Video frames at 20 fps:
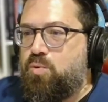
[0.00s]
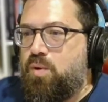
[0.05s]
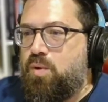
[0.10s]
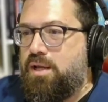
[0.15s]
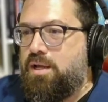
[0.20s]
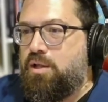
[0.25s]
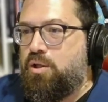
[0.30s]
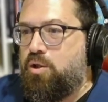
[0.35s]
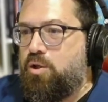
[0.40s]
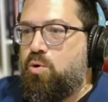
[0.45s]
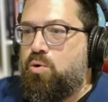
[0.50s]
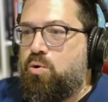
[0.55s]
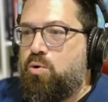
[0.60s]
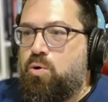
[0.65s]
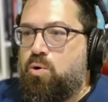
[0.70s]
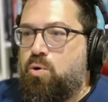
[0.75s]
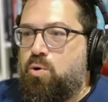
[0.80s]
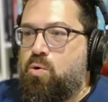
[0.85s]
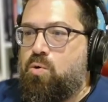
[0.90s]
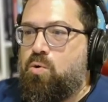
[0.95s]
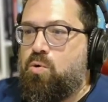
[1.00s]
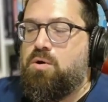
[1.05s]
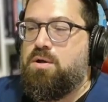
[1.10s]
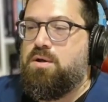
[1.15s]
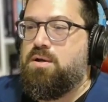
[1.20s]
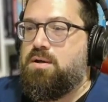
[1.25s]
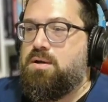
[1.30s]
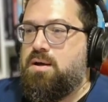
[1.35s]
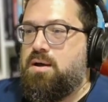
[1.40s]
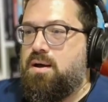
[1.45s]
a local
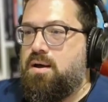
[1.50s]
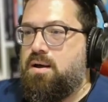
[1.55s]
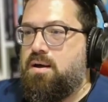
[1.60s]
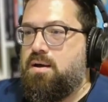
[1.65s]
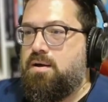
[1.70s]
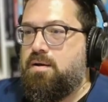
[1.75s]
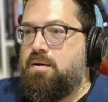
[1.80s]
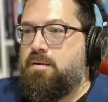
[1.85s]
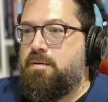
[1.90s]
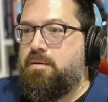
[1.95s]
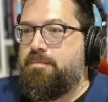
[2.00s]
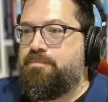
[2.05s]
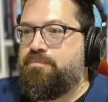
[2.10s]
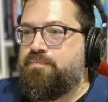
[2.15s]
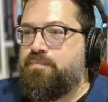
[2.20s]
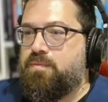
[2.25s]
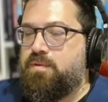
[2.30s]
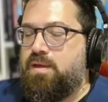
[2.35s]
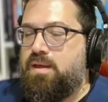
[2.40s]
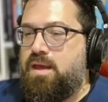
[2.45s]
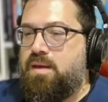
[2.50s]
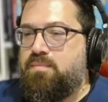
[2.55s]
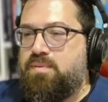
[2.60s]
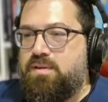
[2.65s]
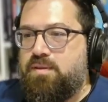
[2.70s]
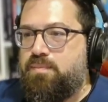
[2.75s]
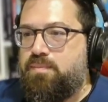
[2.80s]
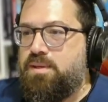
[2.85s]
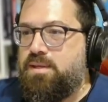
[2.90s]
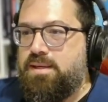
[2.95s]

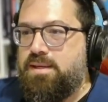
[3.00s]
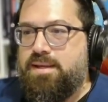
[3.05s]
MCP.